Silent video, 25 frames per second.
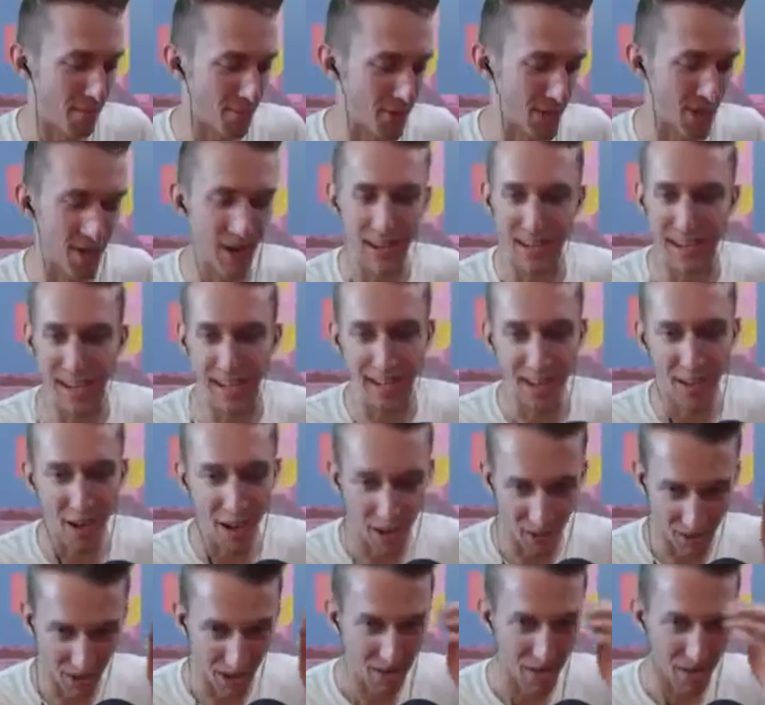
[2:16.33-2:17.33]
sure he'd get
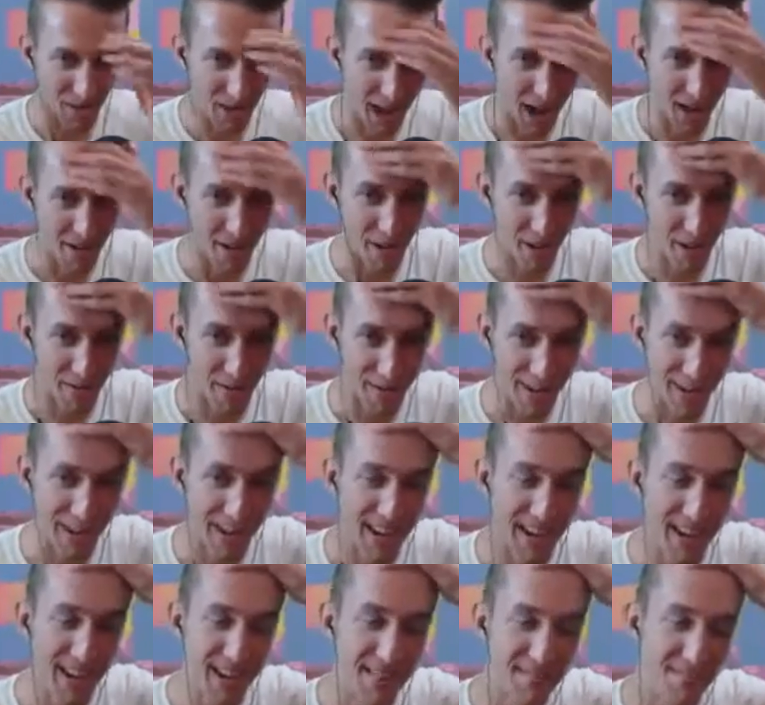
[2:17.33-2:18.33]
along great with Kyrie Irving.
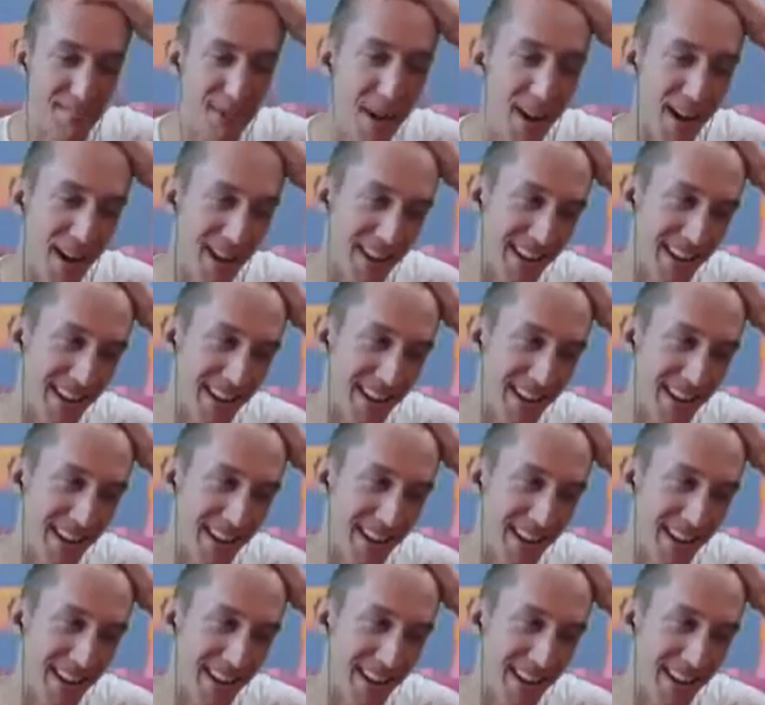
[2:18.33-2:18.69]
But